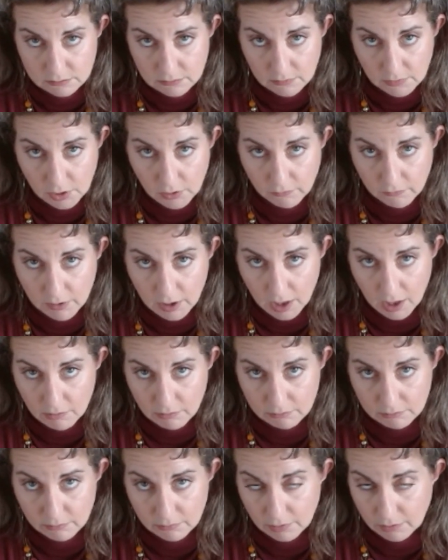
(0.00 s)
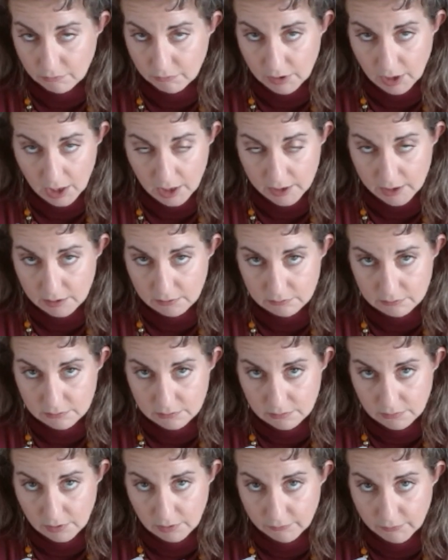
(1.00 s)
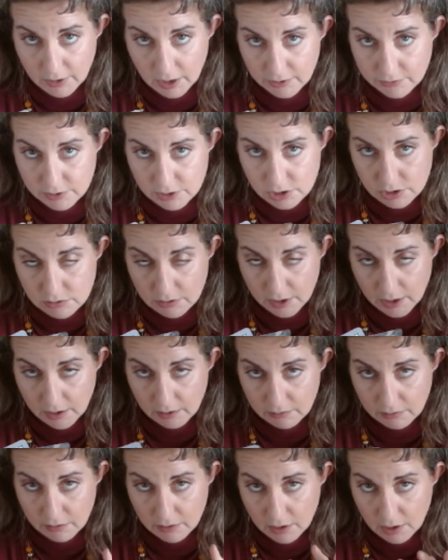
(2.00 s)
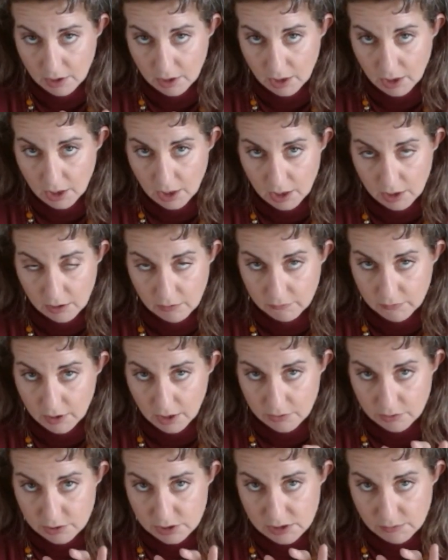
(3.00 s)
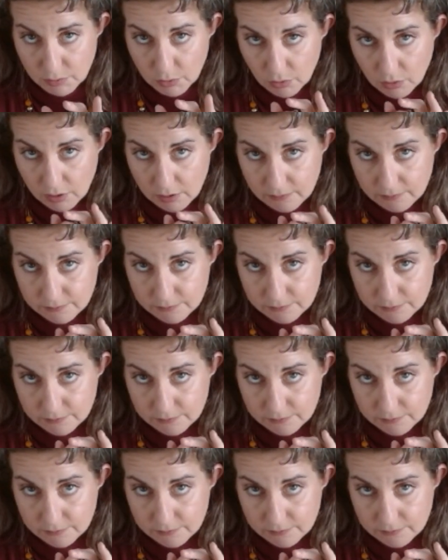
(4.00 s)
You've got it. You've got the strength, and you've got the support.